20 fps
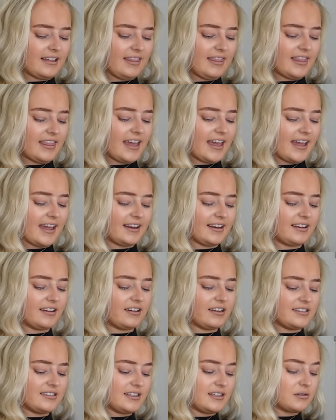And then,
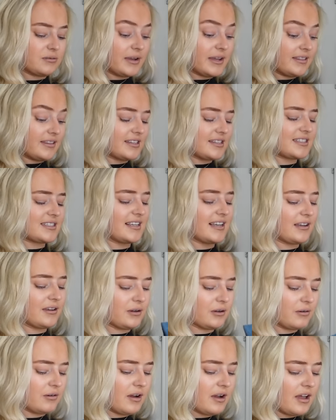guys, these were in the
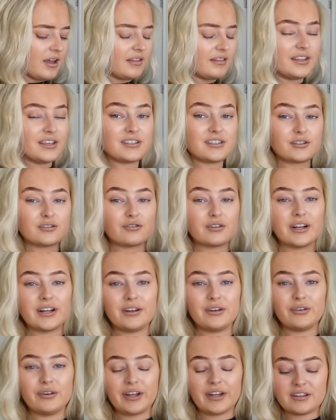sale. This is really
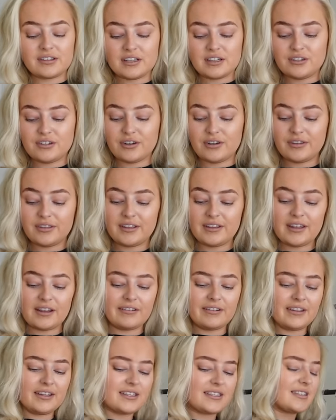annoying because I don't think they're
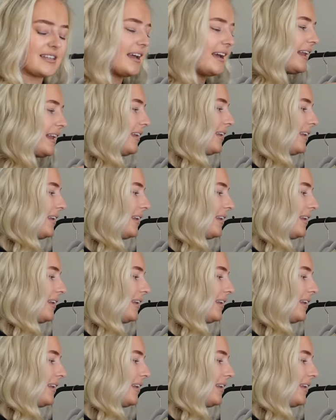in the sale